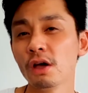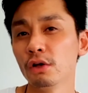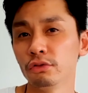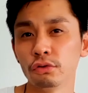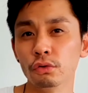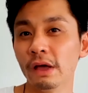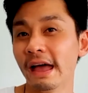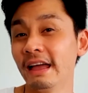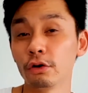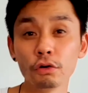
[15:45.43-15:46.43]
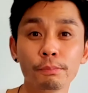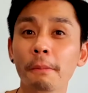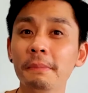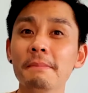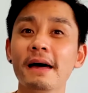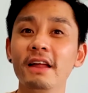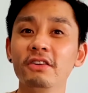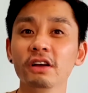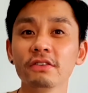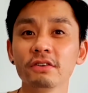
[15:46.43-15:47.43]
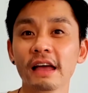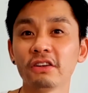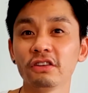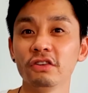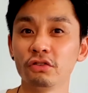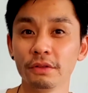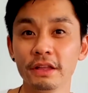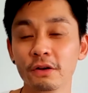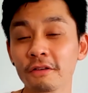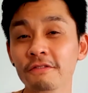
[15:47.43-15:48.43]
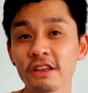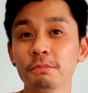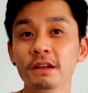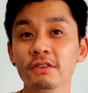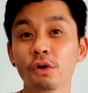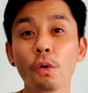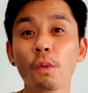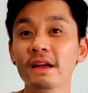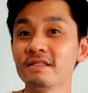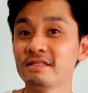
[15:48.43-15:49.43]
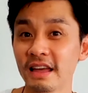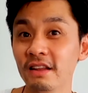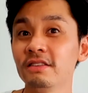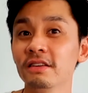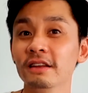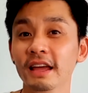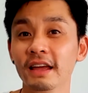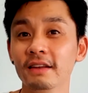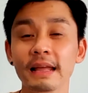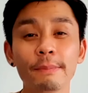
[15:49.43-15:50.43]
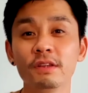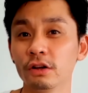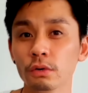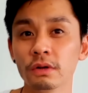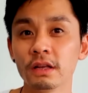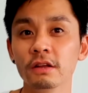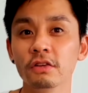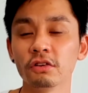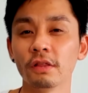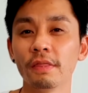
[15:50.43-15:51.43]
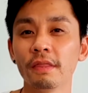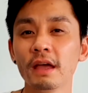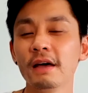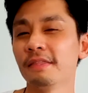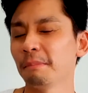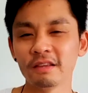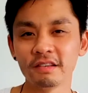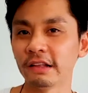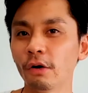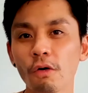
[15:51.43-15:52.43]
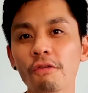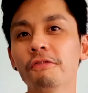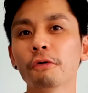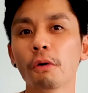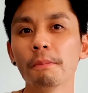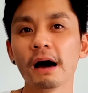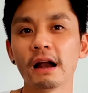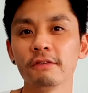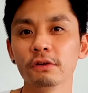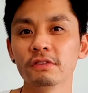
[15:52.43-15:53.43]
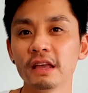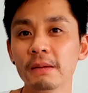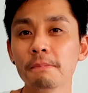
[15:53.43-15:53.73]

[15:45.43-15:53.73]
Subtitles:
to a good property manager to actually ensure that your investment is always tenanted and kept in a good condition. They basically all form part of your team.